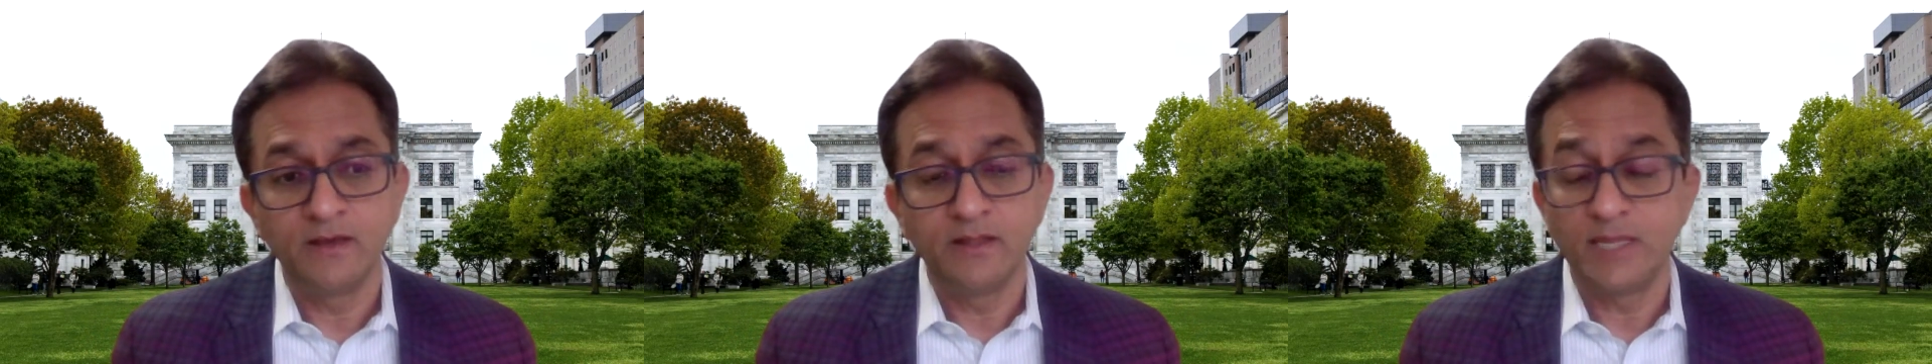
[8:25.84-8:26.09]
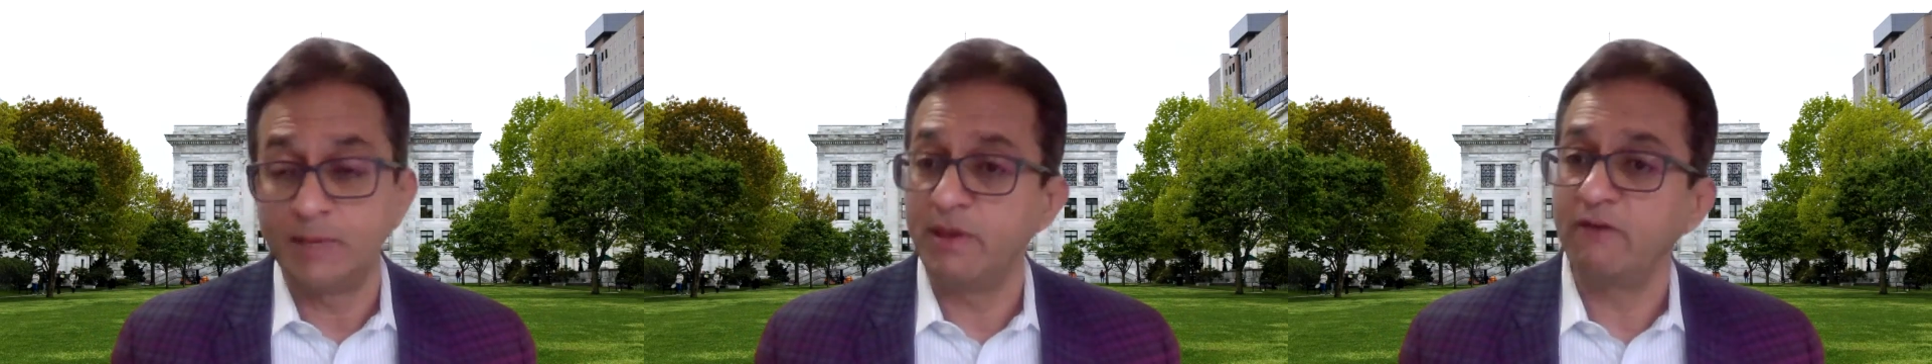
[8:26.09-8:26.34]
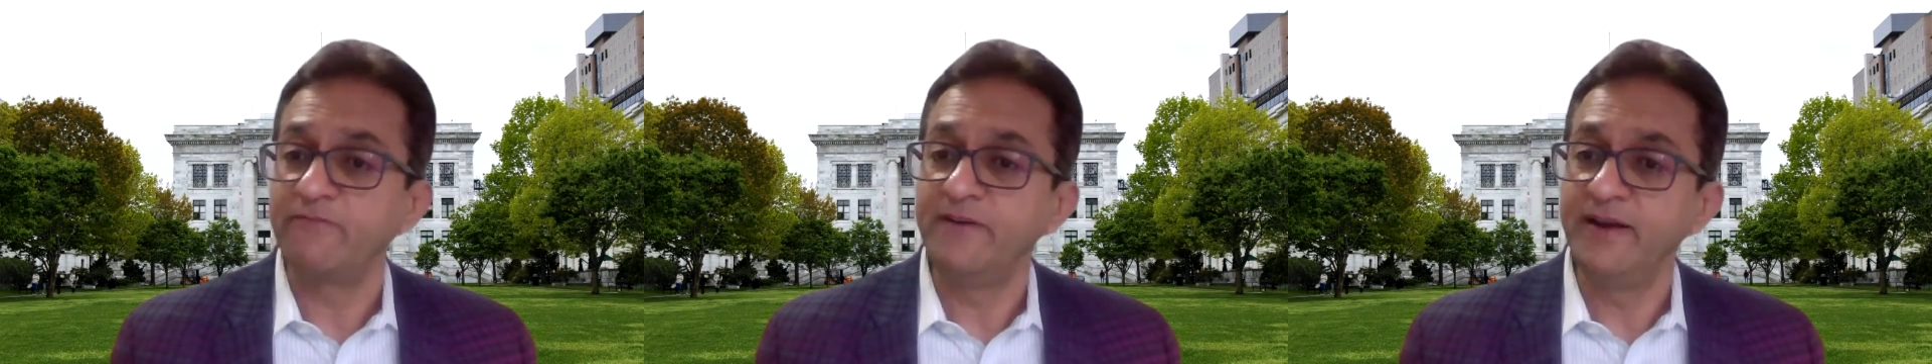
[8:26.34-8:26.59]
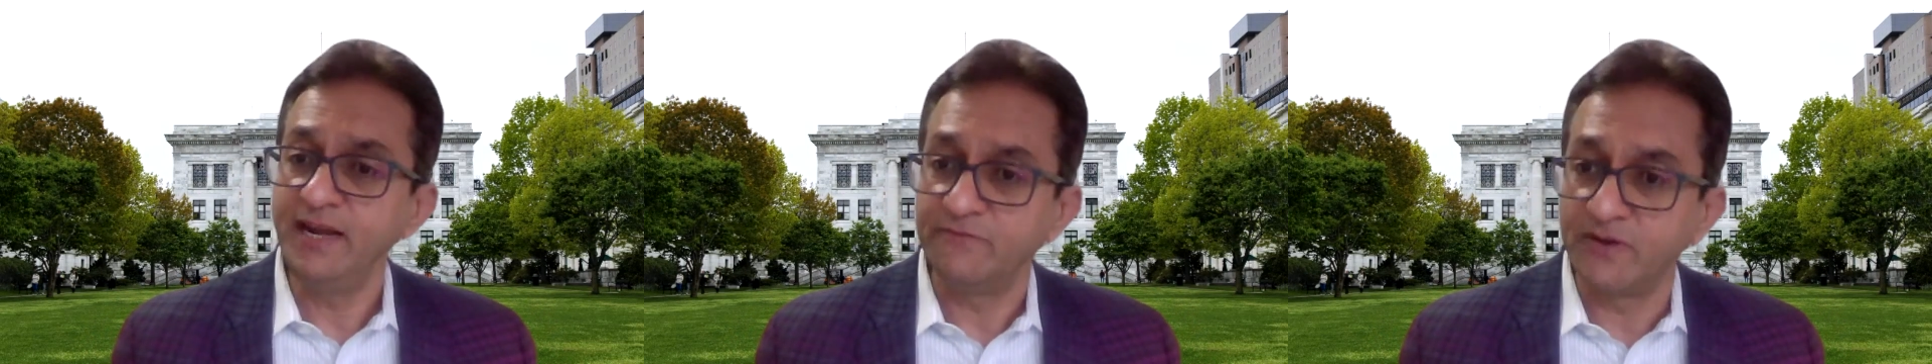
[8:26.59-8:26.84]
They may have
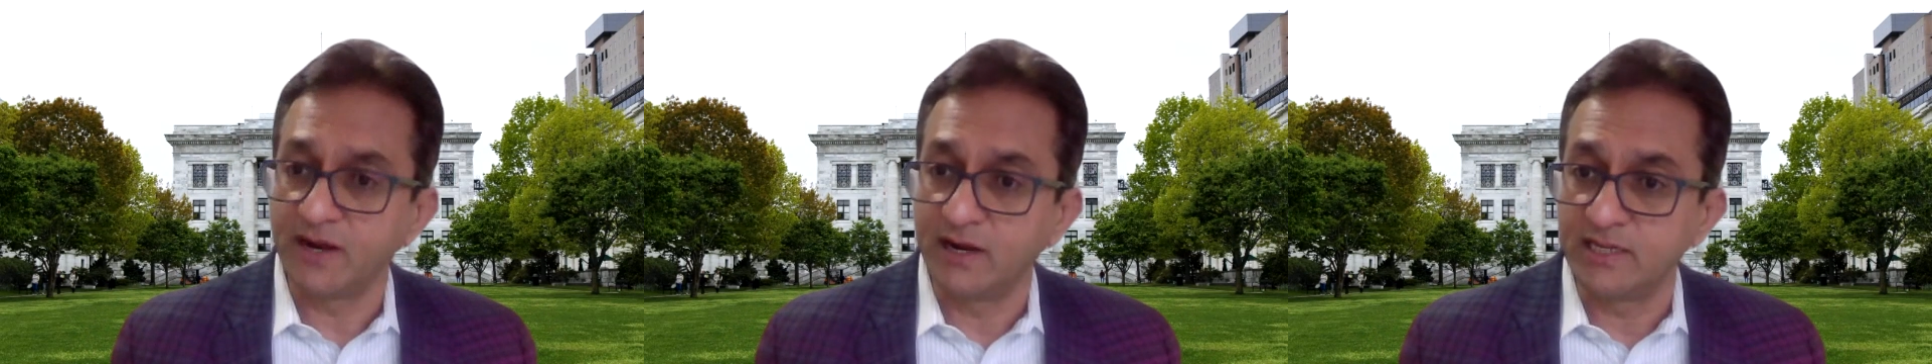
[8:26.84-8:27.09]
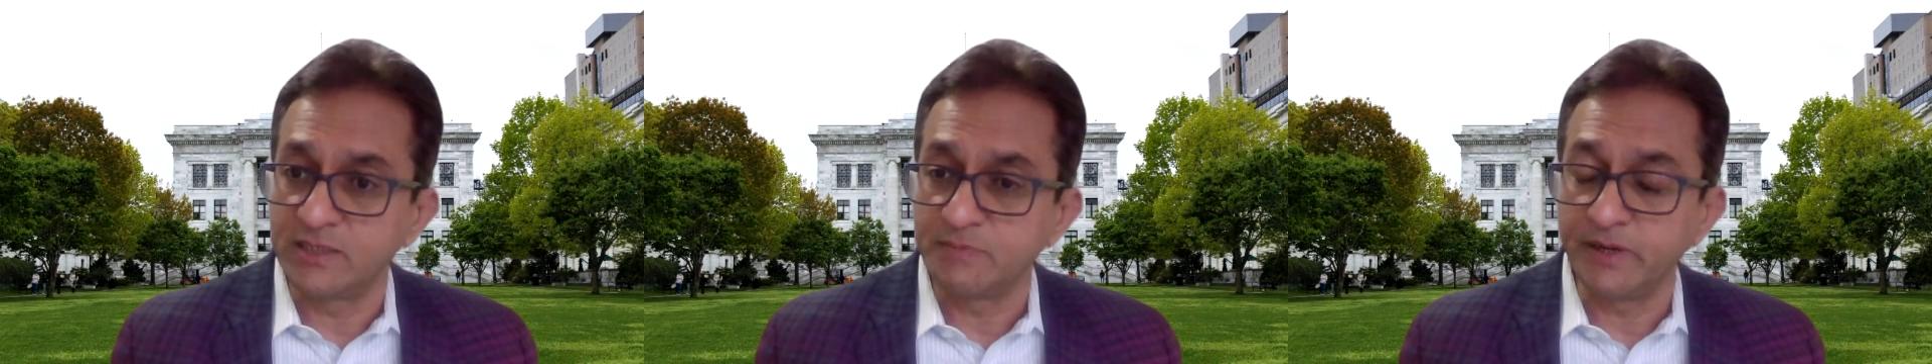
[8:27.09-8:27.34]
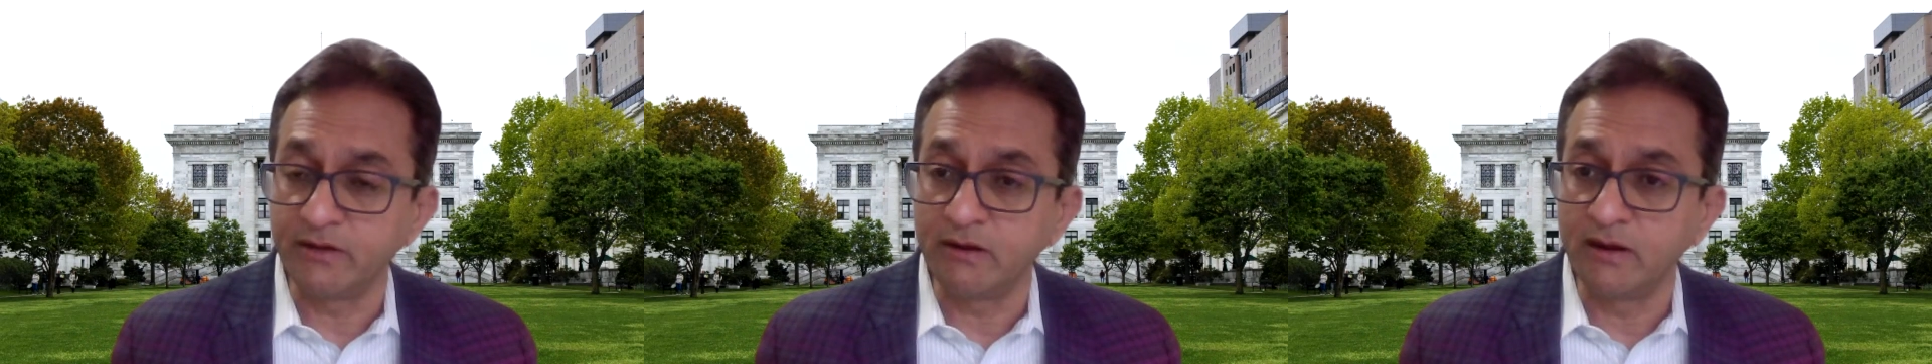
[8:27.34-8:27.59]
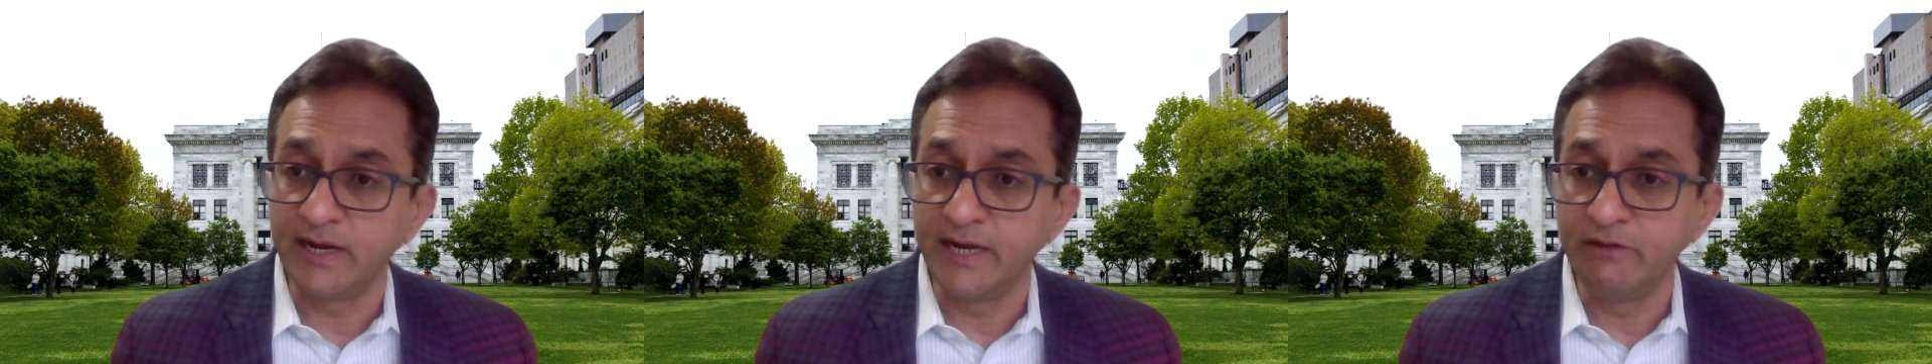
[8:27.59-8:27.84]
feeding difficulties,
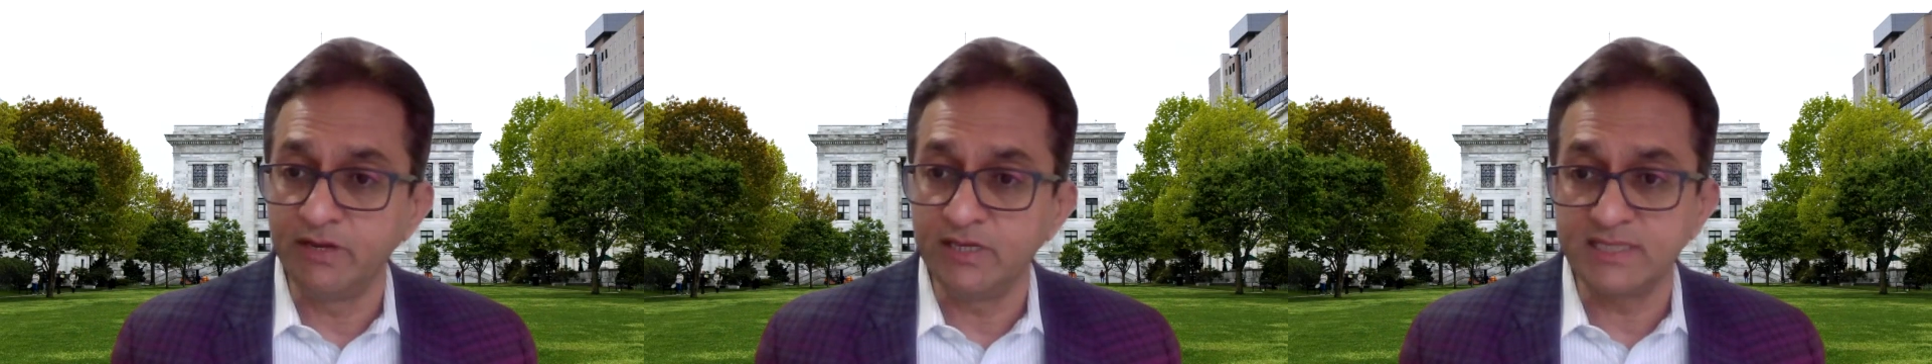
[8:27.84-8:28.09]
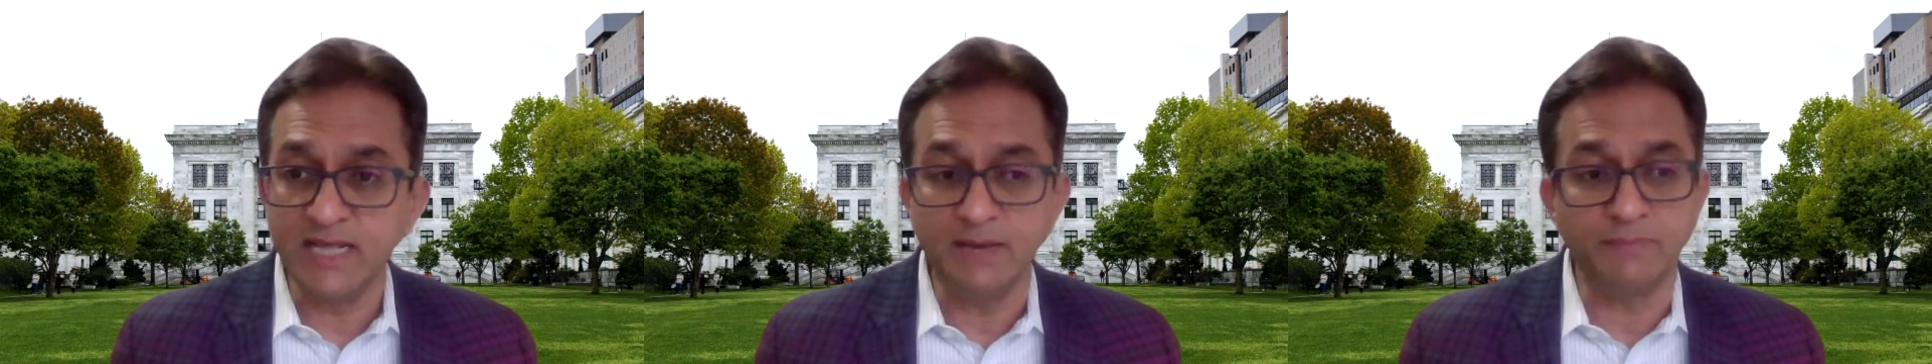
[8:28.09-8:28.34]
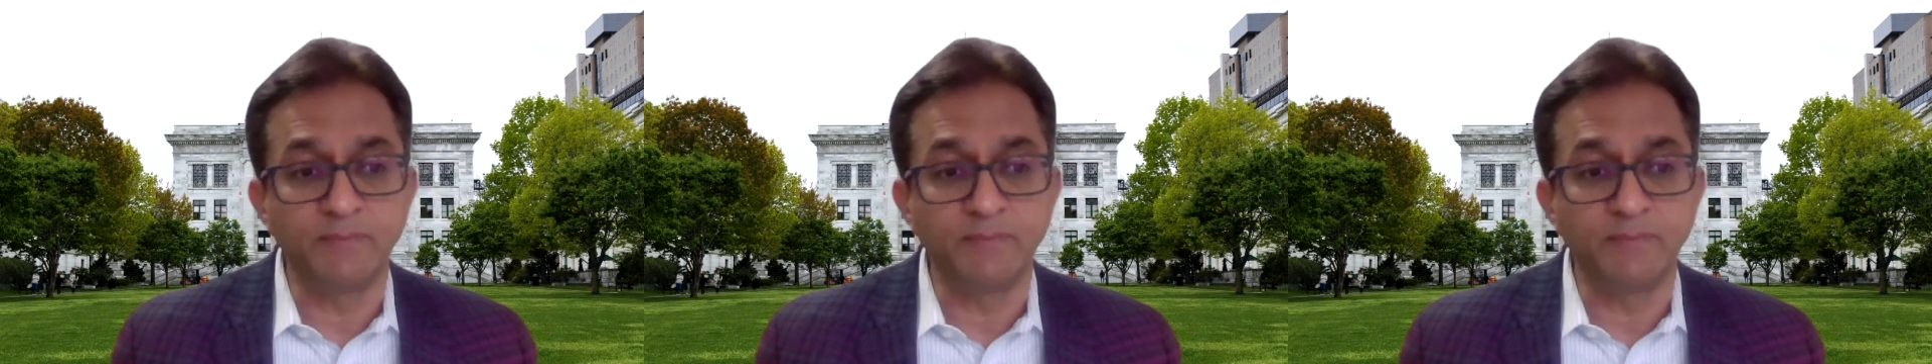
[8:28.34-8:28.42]
particularly during sleep,